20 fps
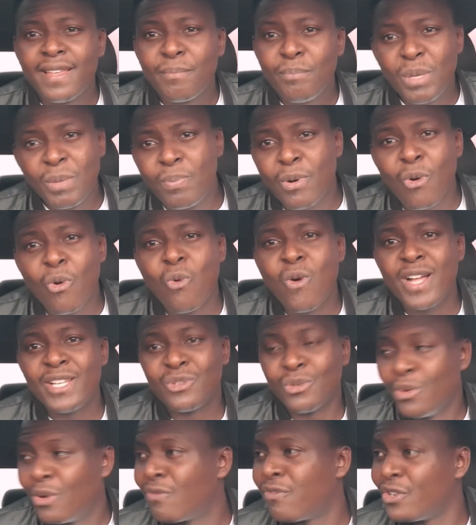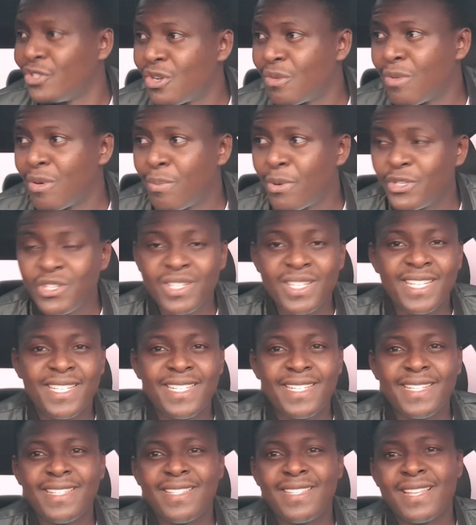People who want to look for job
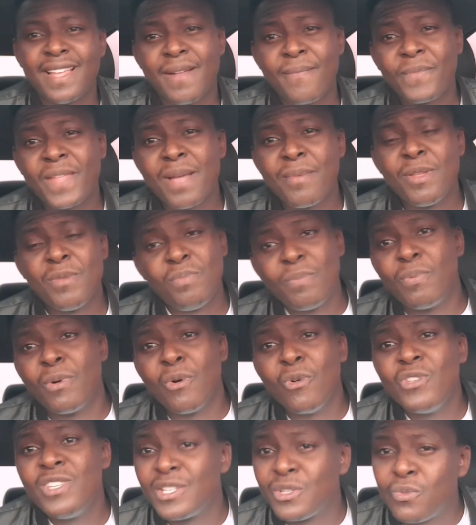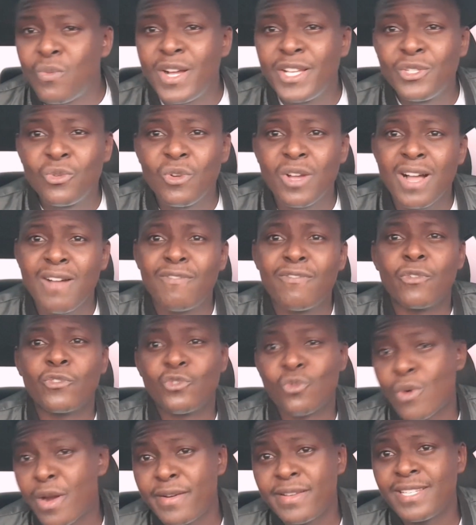opportunities, people who just want to come for
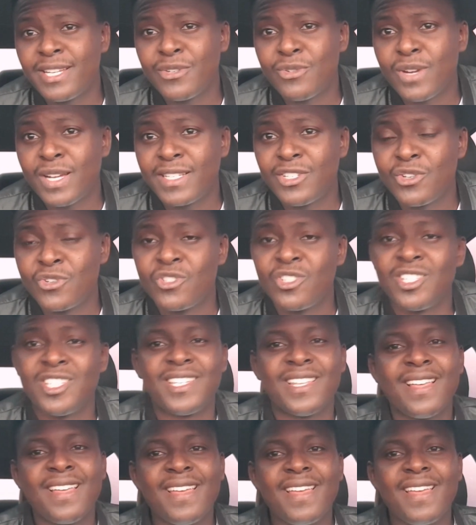tourist attractions,